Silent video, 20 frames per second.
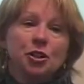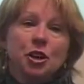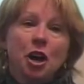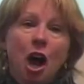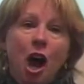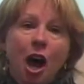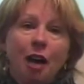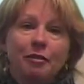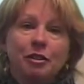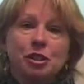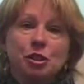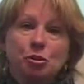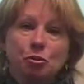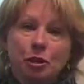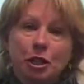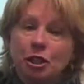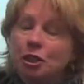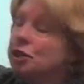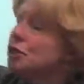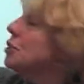novice
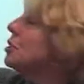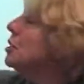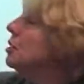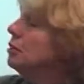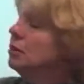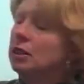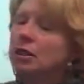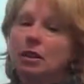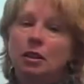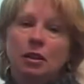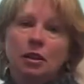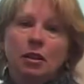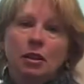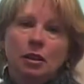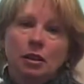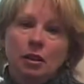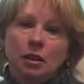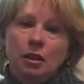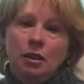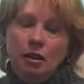readers
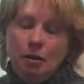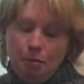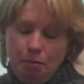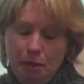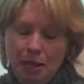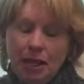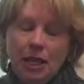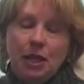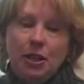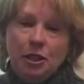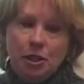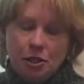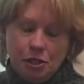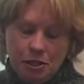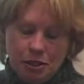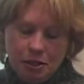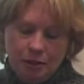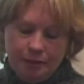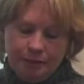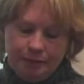
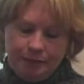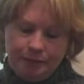beginners,